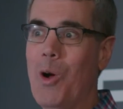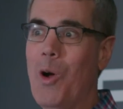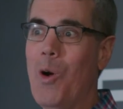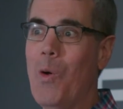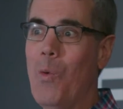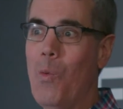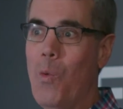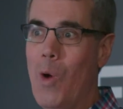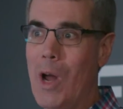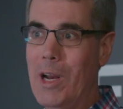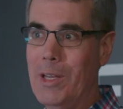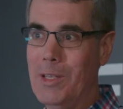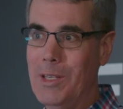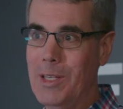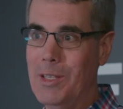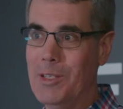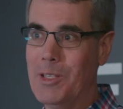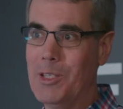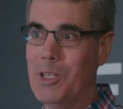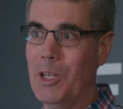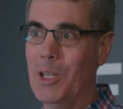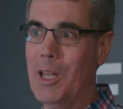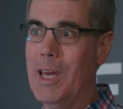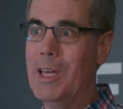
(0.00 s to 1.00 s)
what is
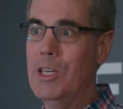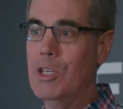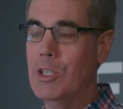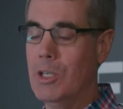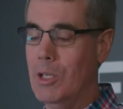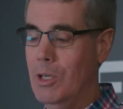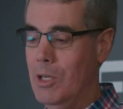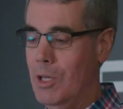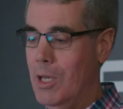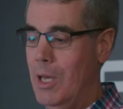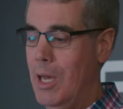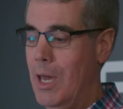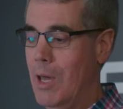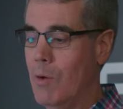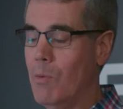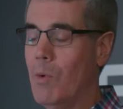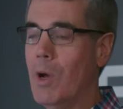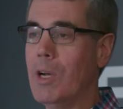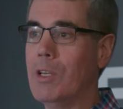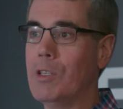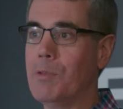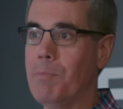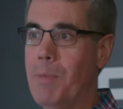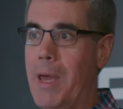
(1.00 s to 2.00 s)
installation and
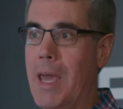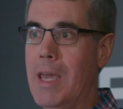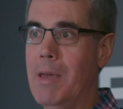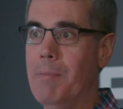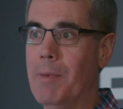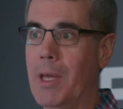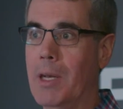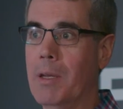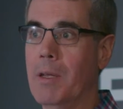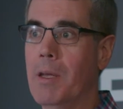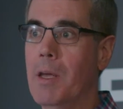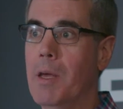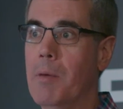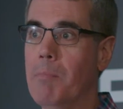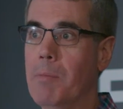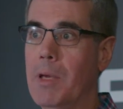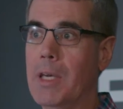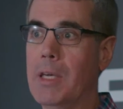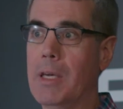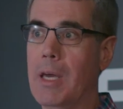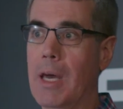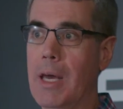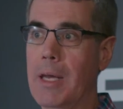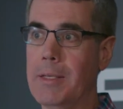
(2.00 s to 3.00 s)
what is payment,
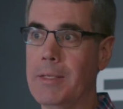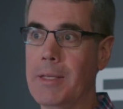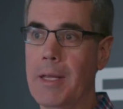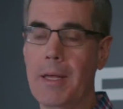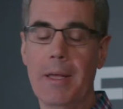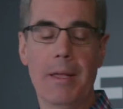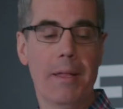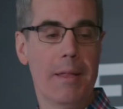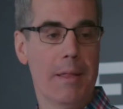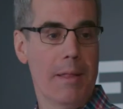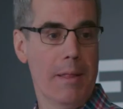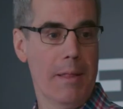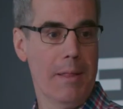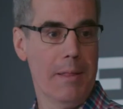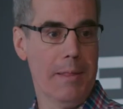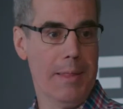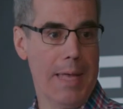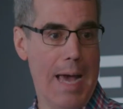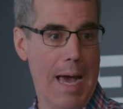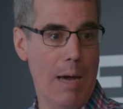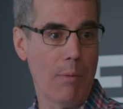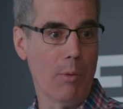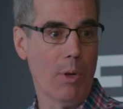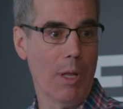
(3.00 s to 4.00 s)
because
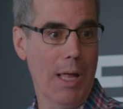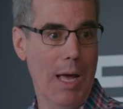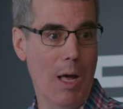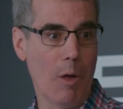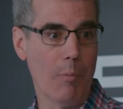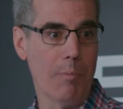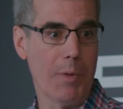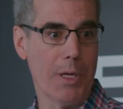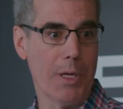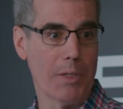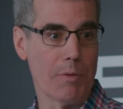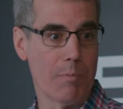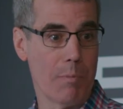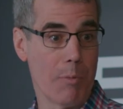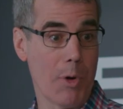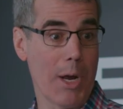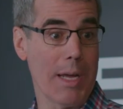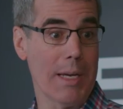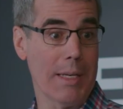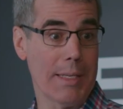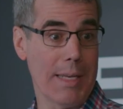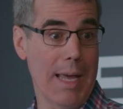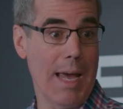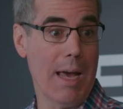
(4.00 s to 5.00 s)
that will help us
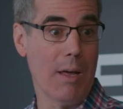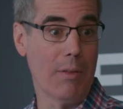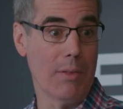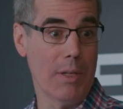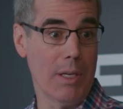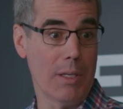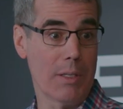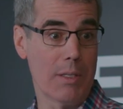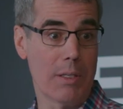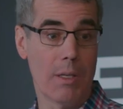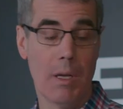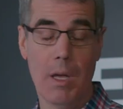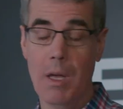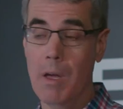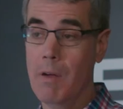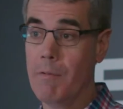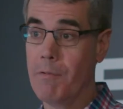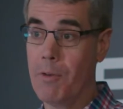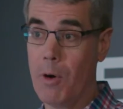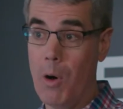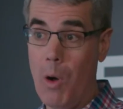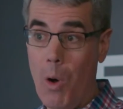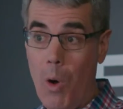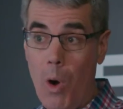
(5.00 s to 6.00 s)
break down this
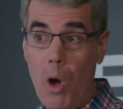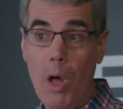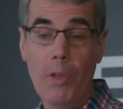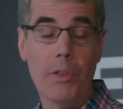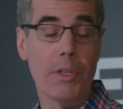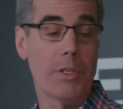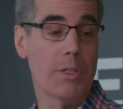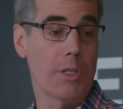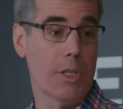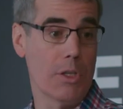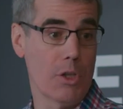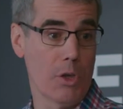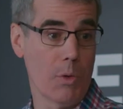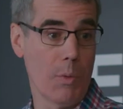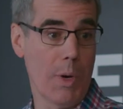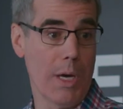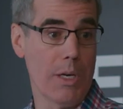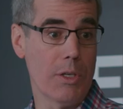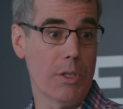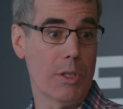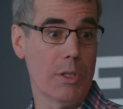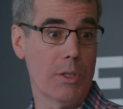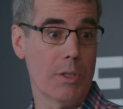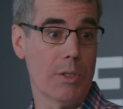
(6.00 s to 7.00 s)
for all the
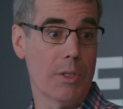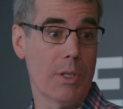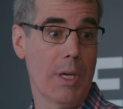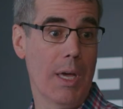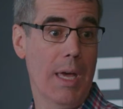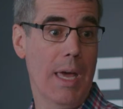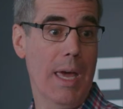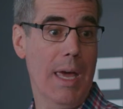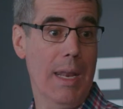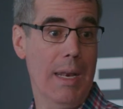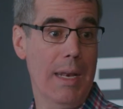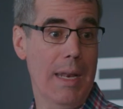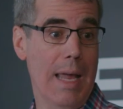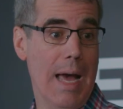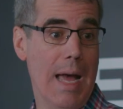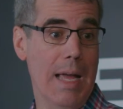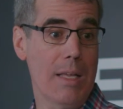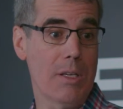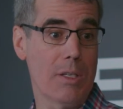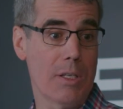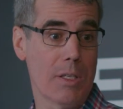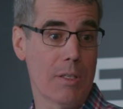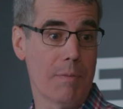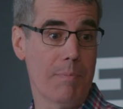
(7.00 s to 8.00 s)
situations and
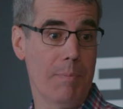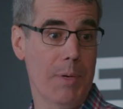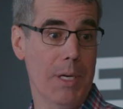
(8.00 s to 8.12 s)
not just